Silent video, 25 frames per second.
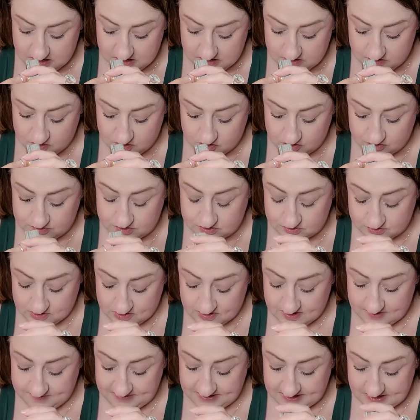there's
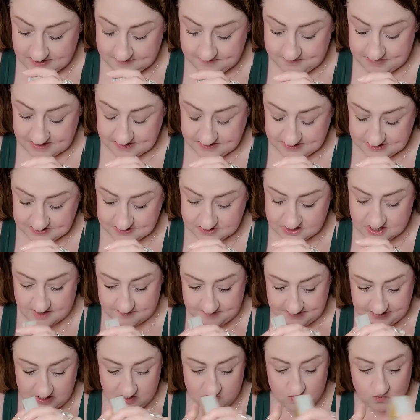going to be an abundance
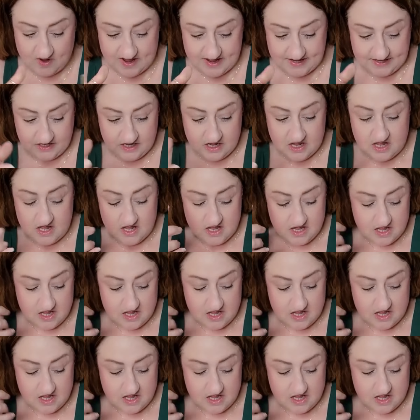coming your way.